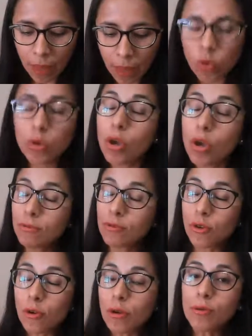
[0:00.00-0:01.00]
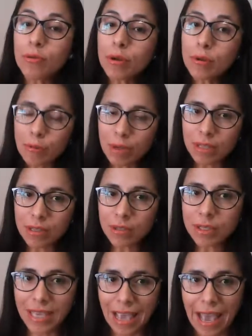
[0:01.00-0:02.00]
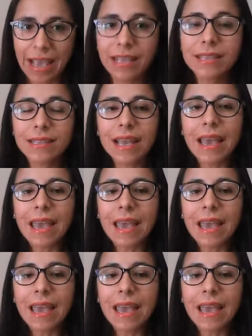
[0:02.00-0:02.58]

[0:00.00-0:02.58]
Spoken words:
well, you have to go and reread the text